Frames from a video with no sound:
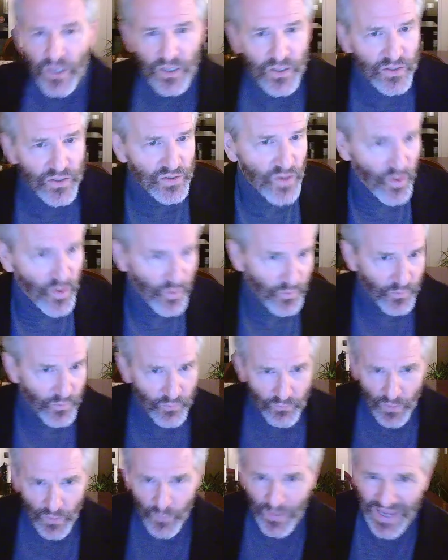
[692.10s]
So
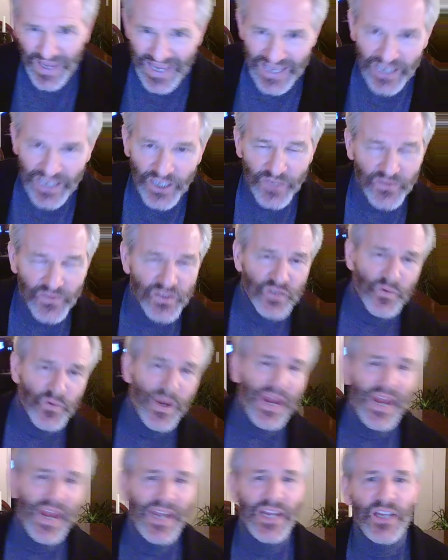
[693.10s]
repetitive
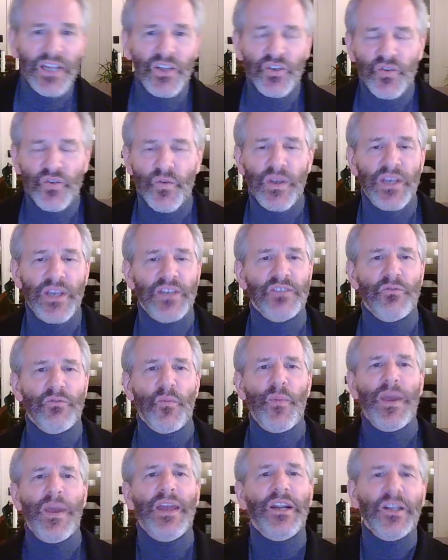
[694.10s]
strain injuries. I
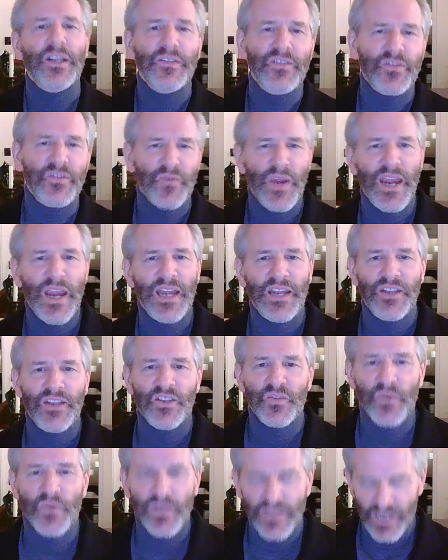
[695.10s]
kind
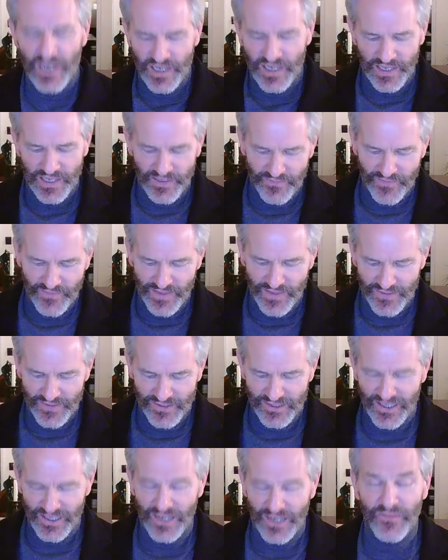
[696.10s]
of find
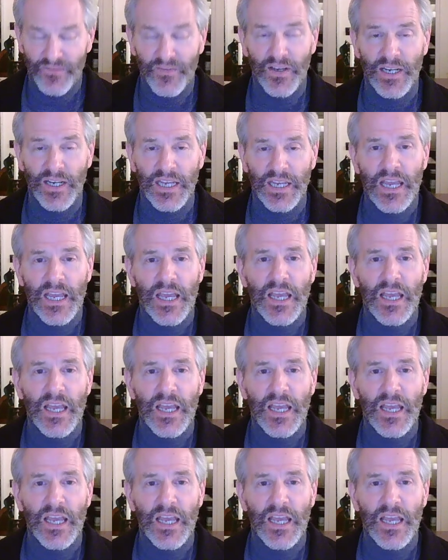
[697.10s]
this kind of funny.